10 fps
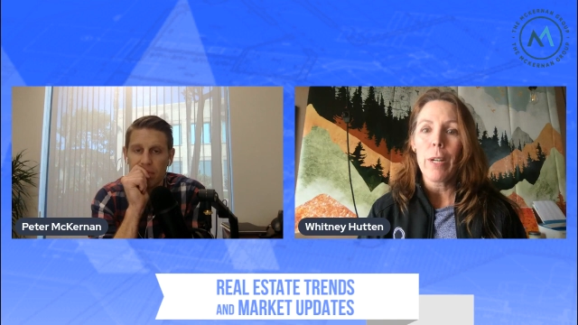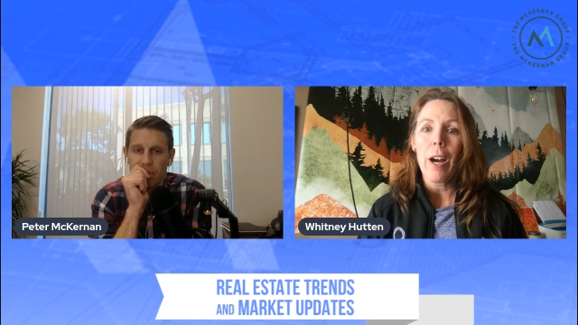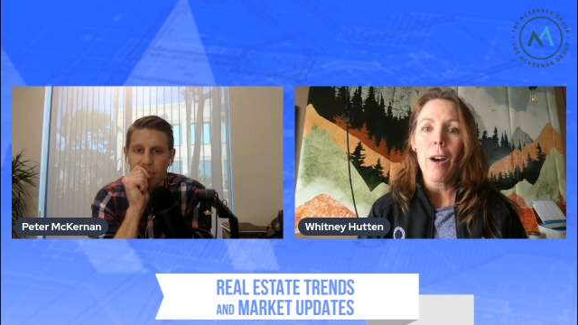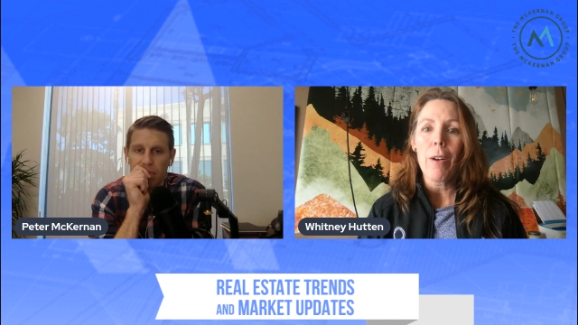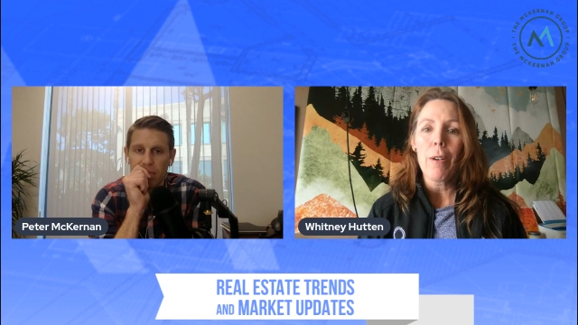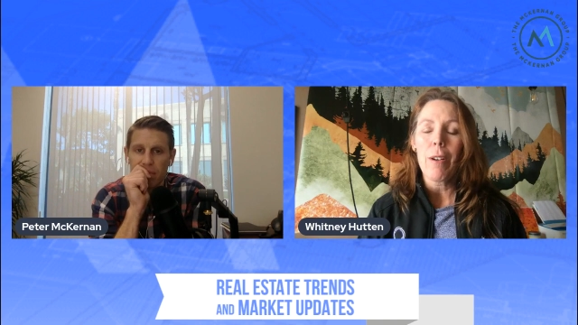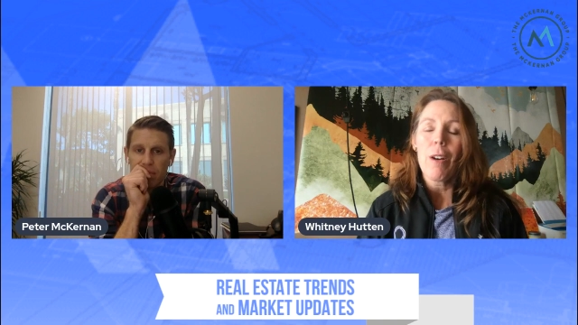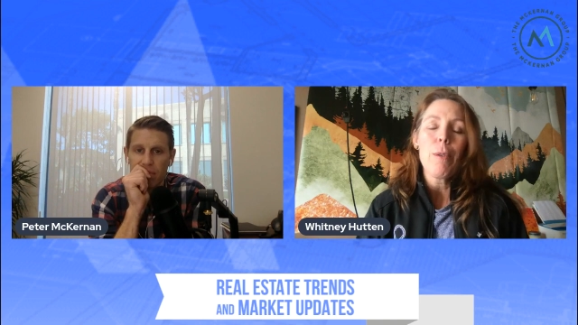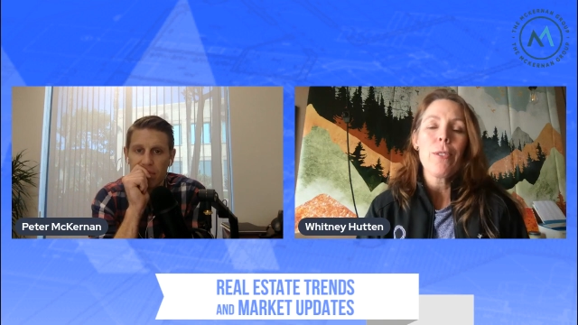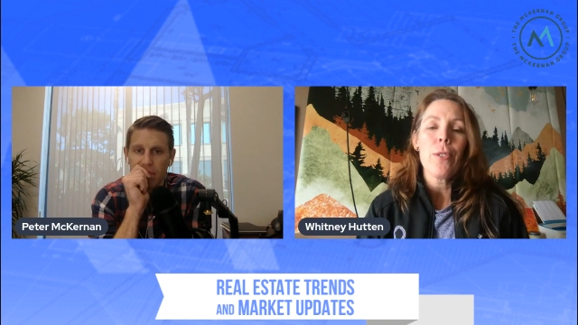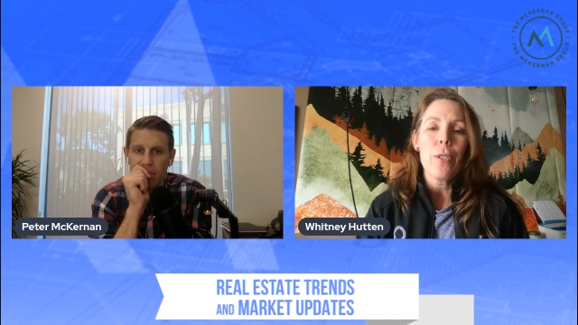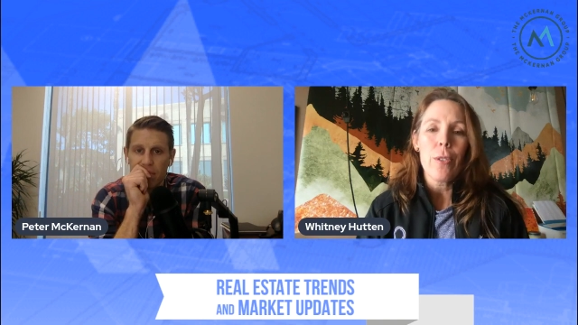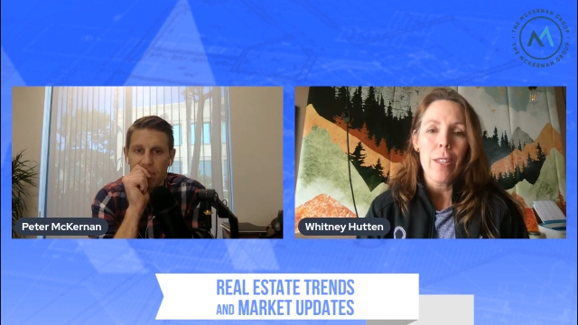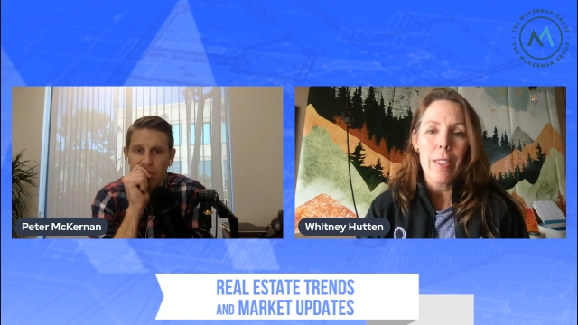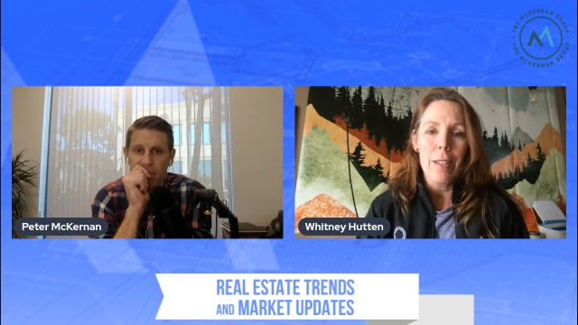Speaker 1: we all always knew
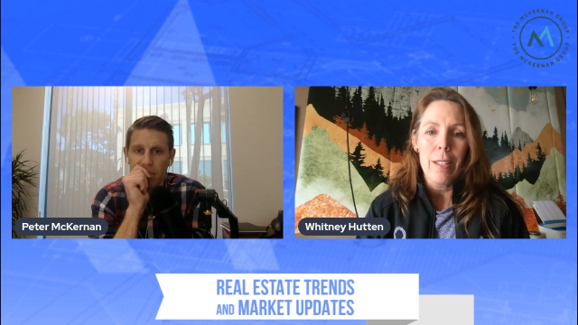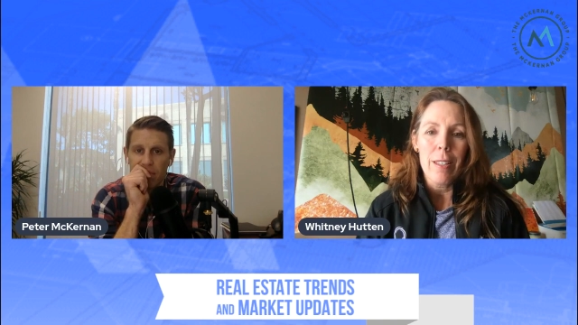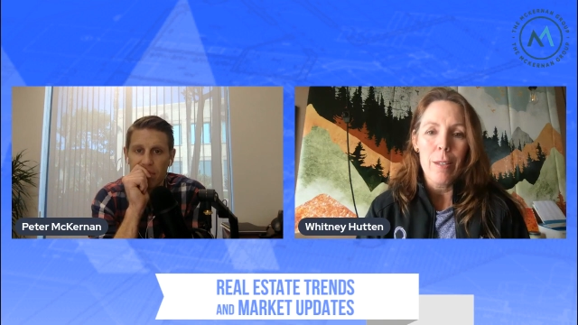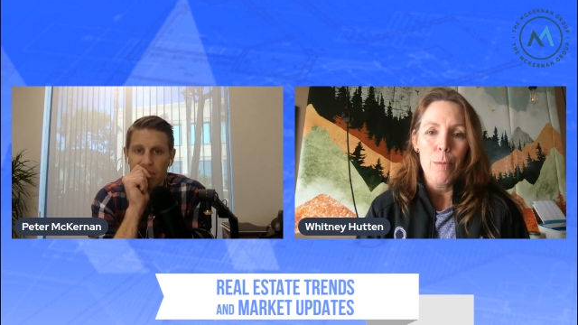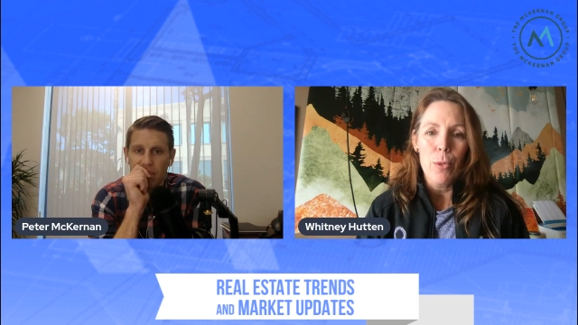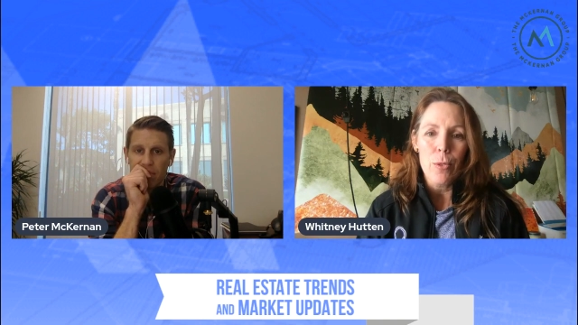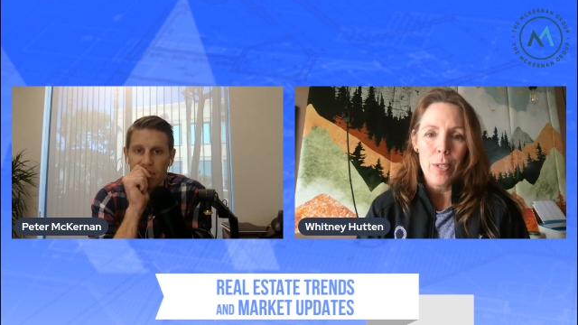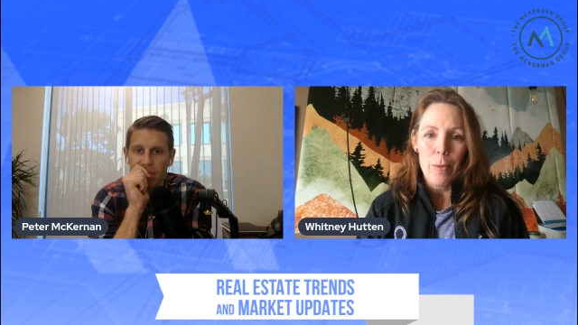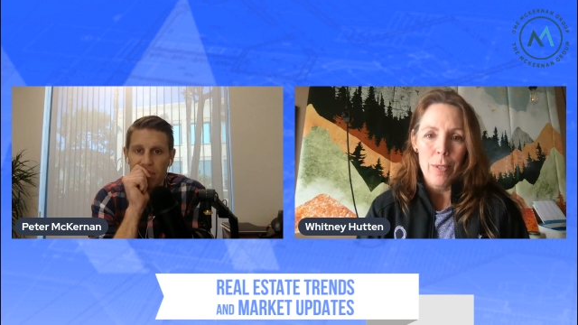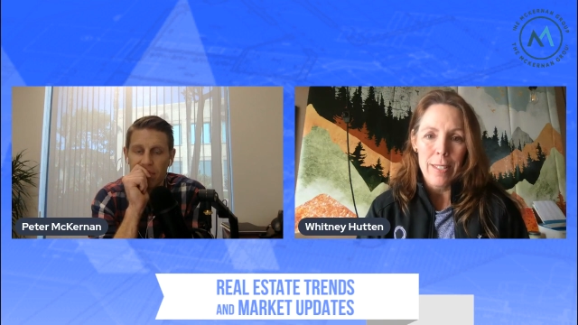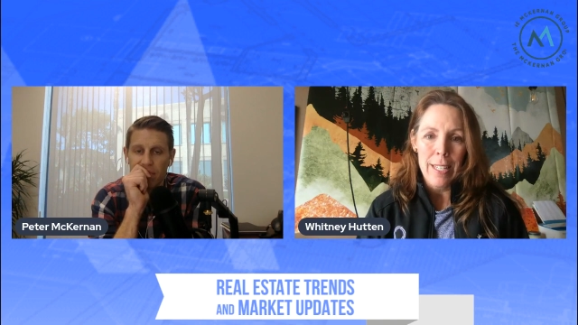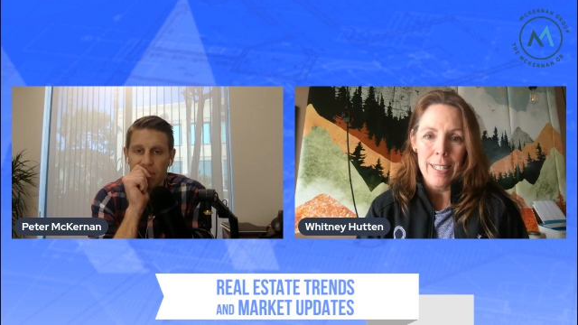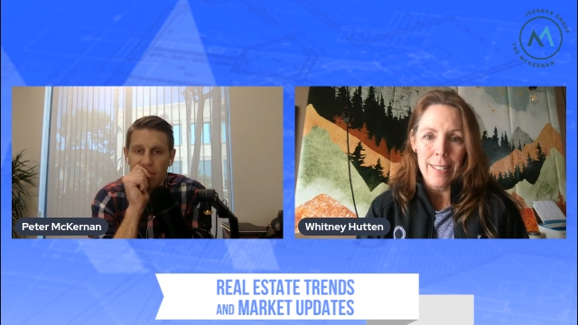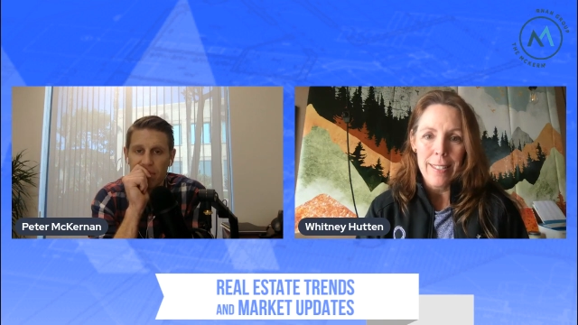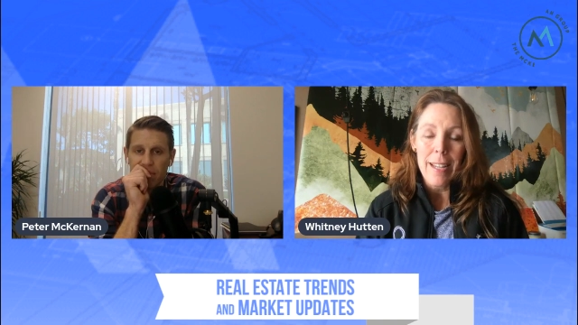that the the music was going
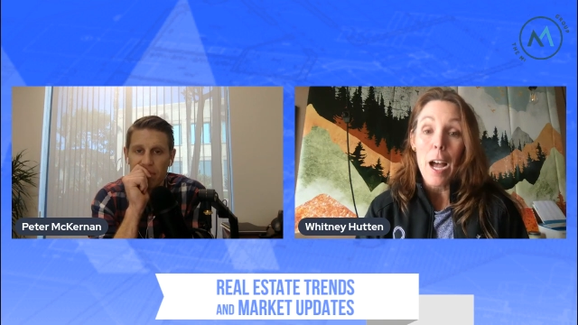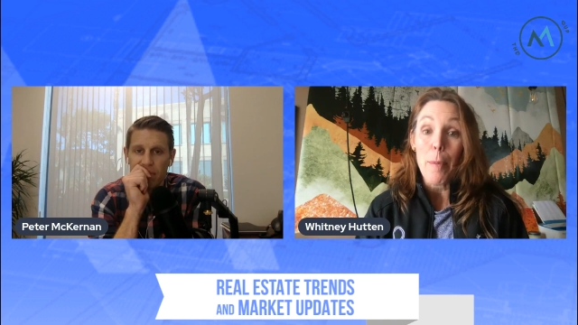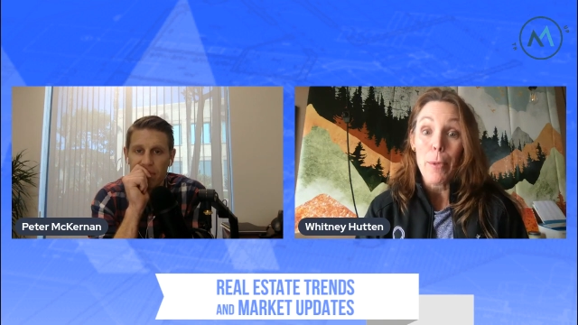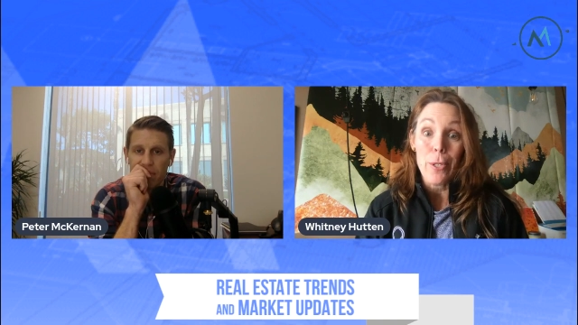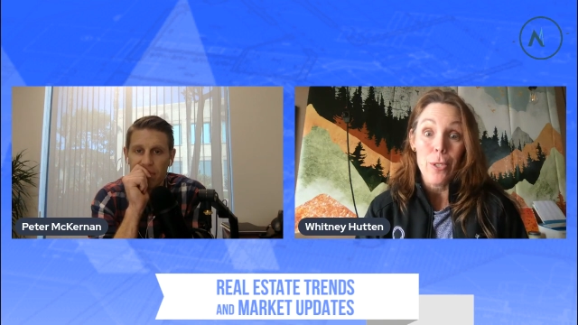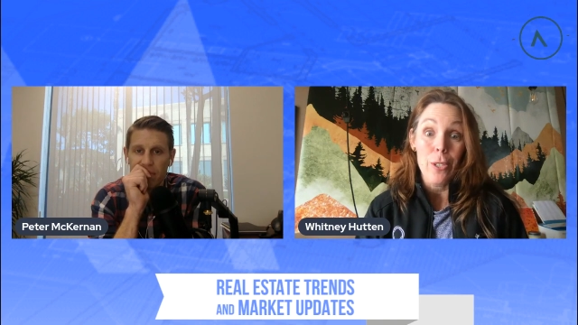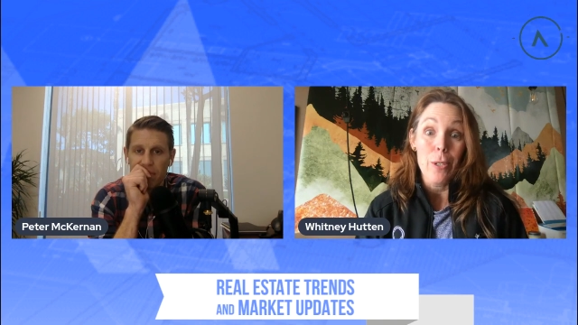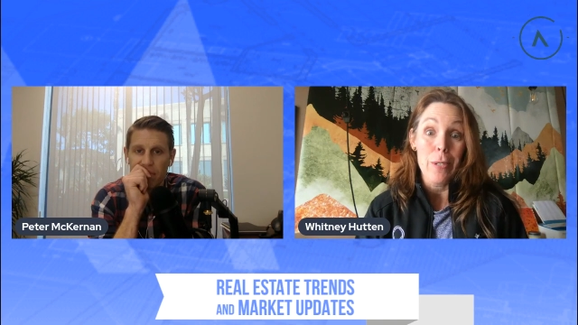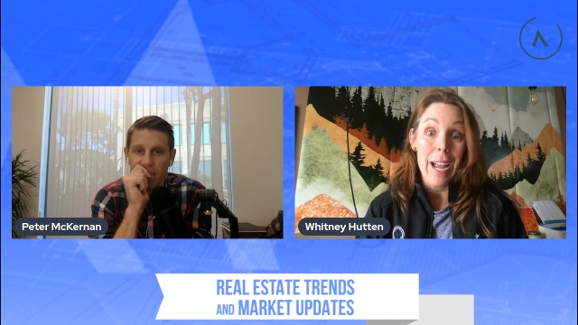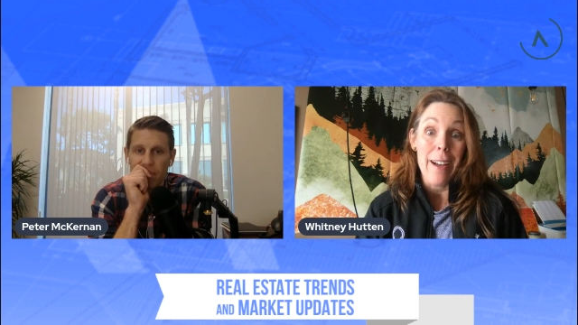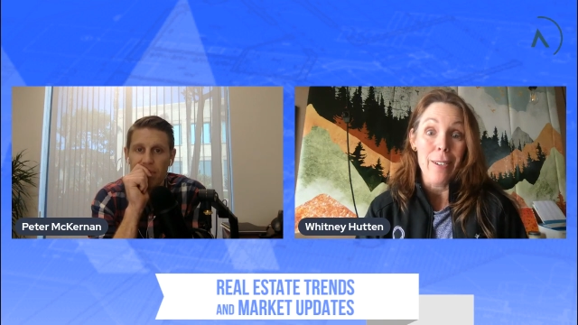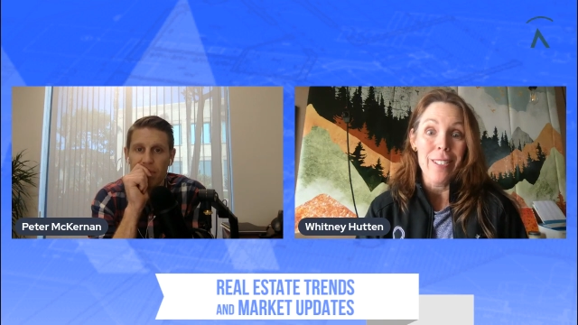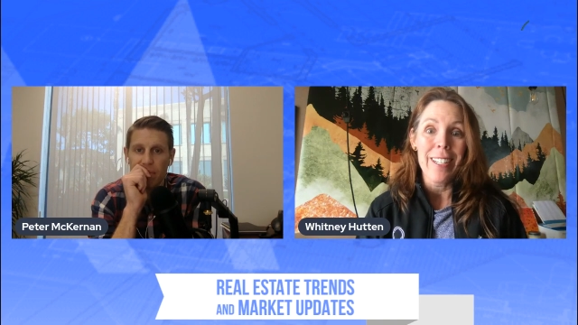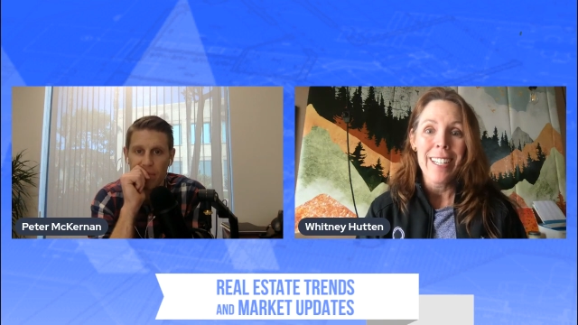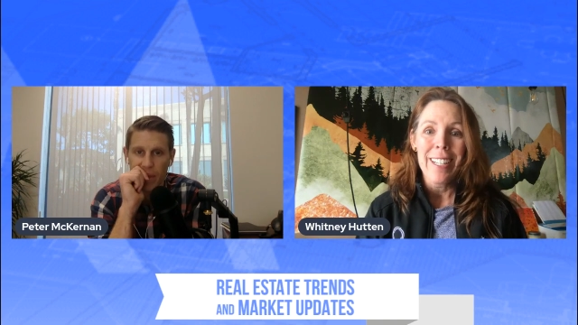to stop or slow
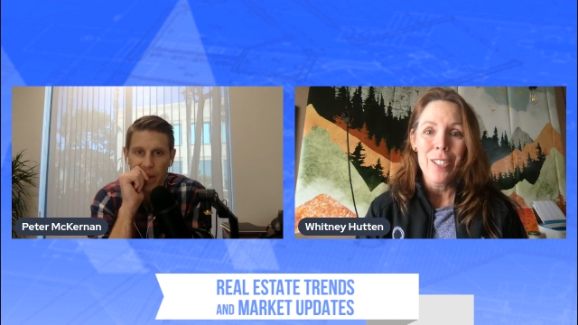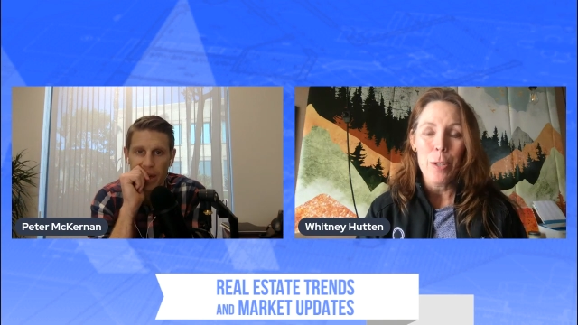down yeah.